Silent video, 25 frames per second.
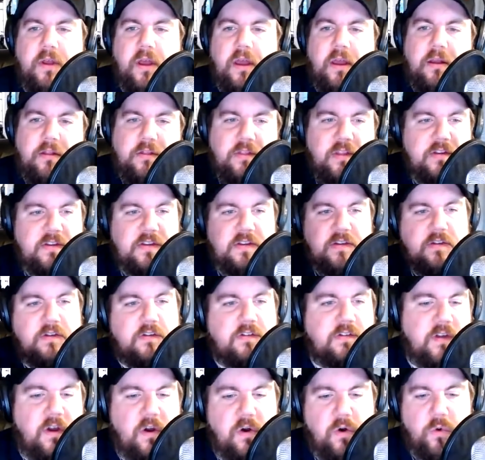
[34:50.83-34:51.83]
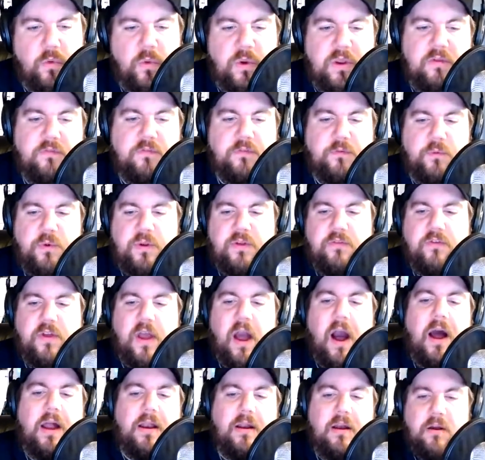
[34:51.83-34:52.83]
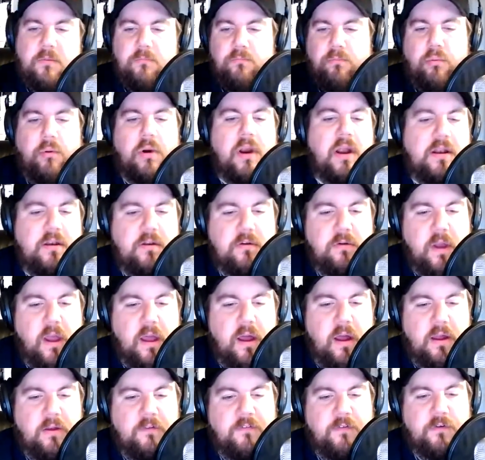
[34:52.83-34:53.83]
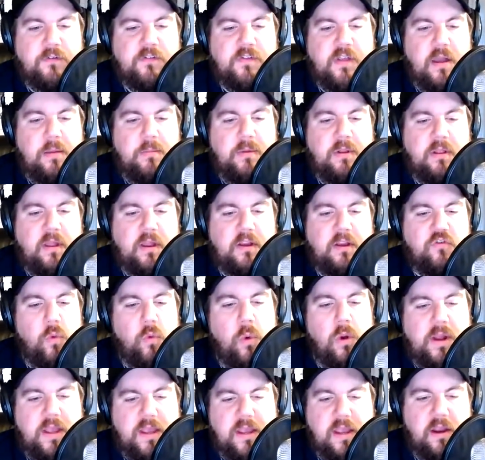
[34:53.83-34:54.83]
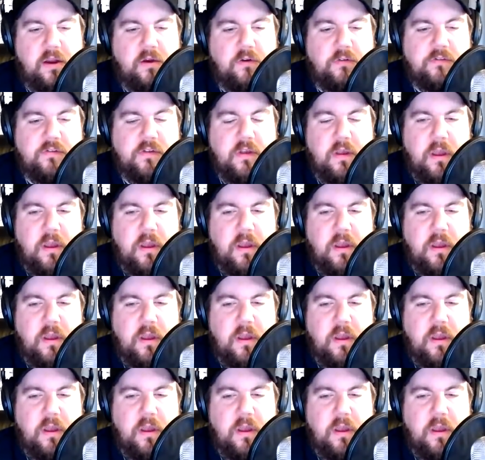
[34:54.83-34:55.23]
this is so we've got a brand new gun, first time in like 20 years,